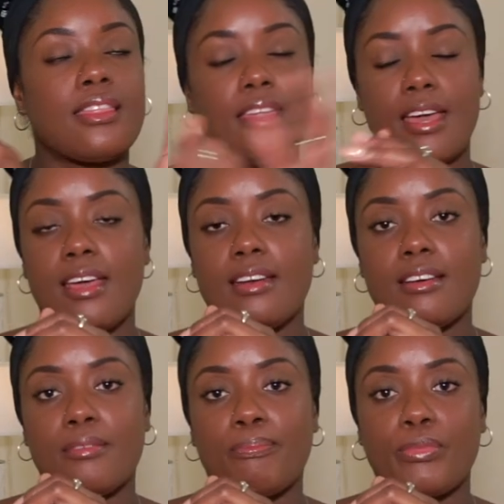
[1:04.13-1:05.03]

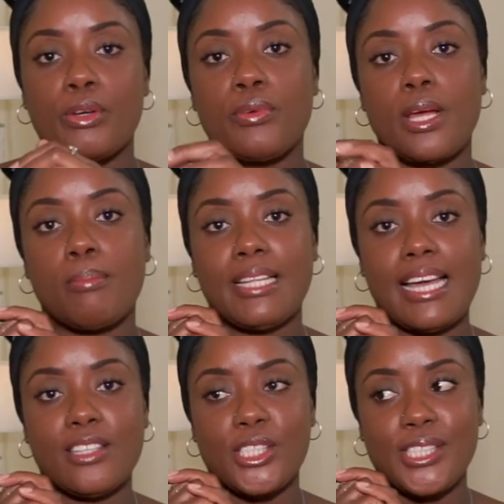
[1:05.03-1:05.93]
then
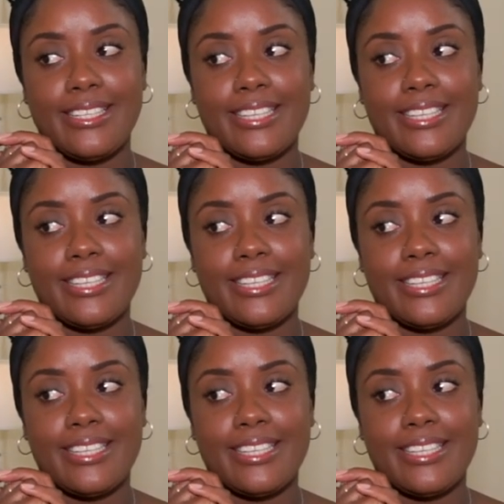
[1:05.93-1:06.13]
reapply the Gel